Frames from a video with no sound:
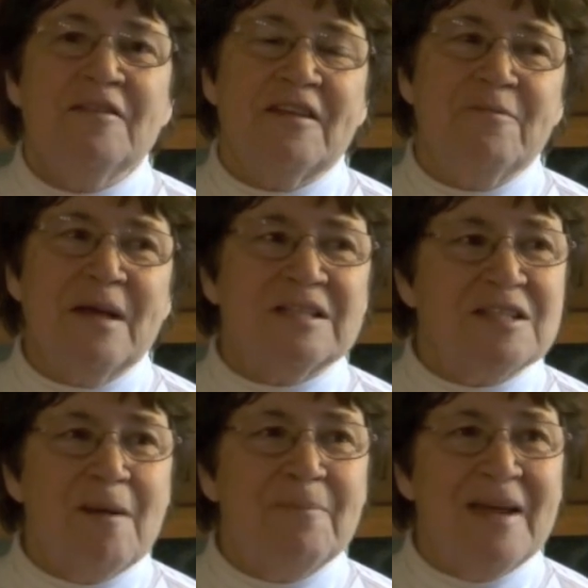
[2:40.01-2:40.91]
They've
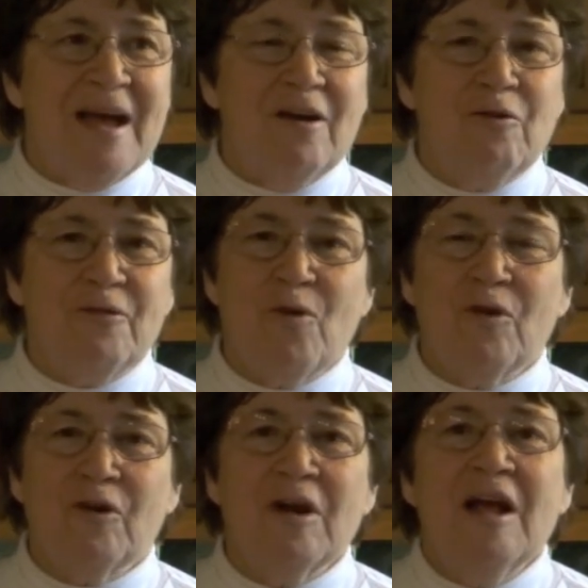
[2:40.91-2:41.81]
messed up now
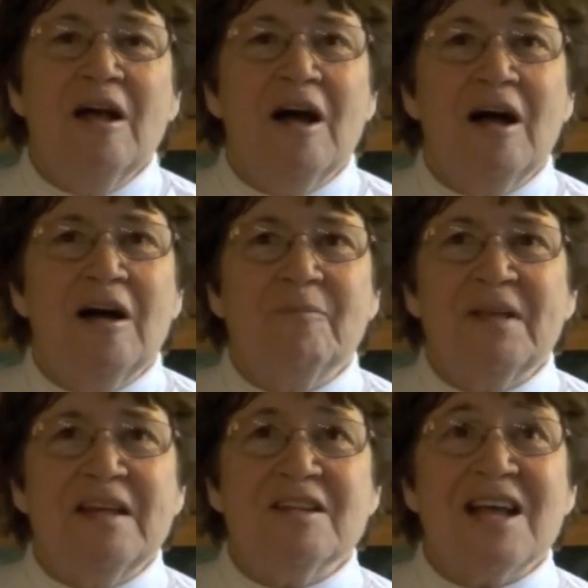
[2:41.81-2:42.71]
for um,
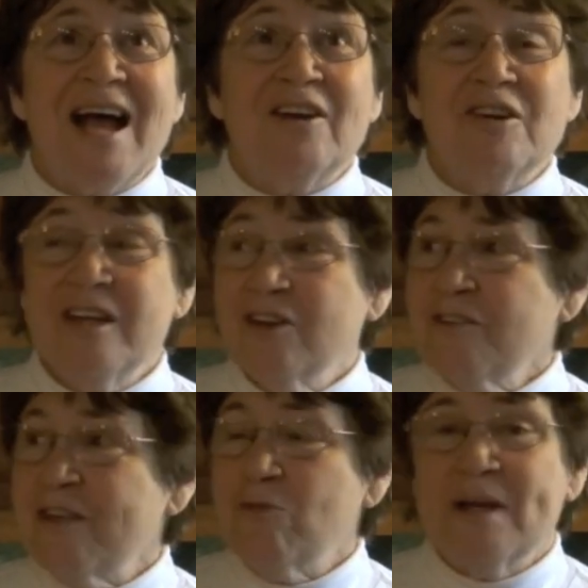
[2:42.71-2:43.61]
an entire
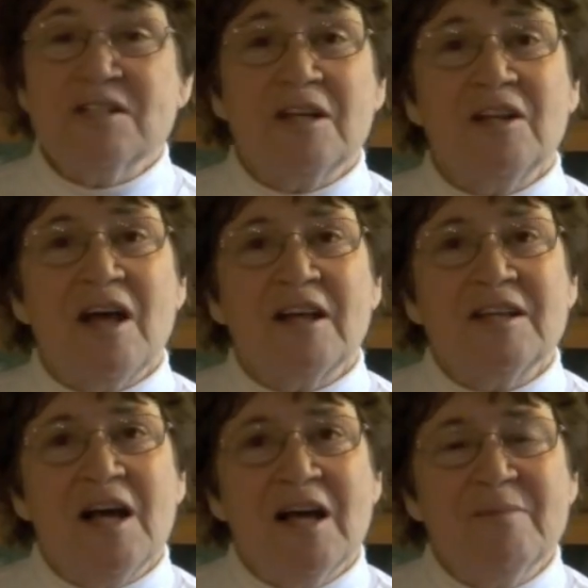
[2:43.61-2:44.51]
year. They've wasted a lot
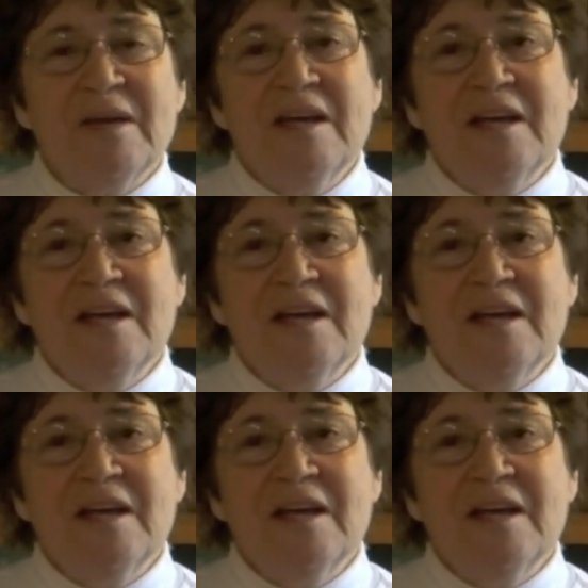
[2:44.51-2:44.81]
of time.